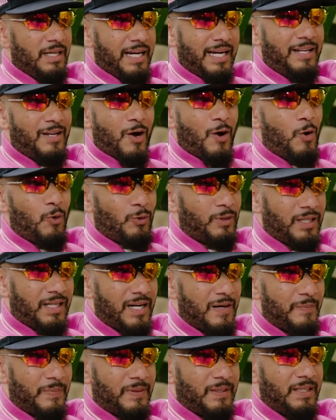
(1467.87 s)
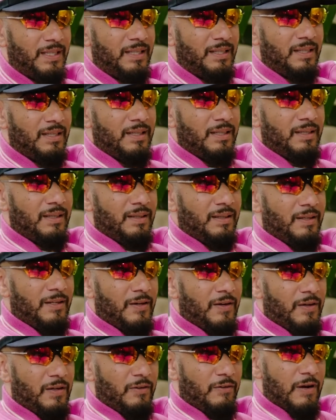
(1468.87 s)
in the holding company,
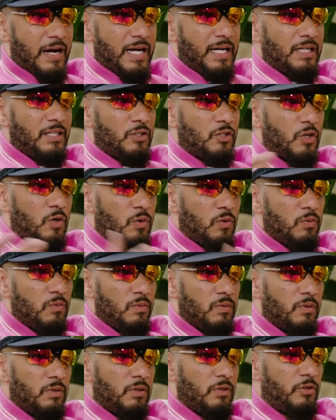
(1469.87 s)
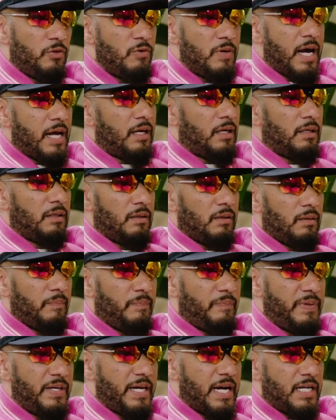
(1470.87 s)
right? So you gotta
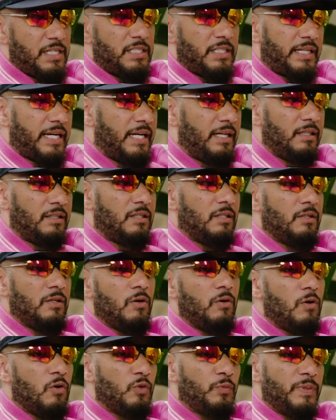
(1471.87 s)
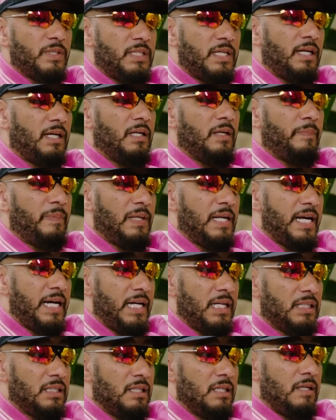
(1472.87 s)
be educated to know those particular
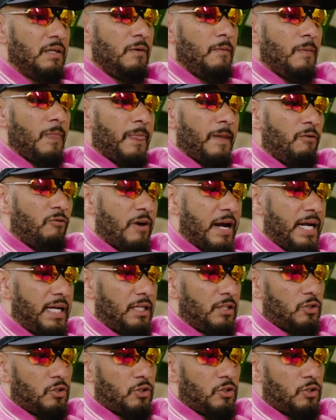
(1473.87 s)
plays, right?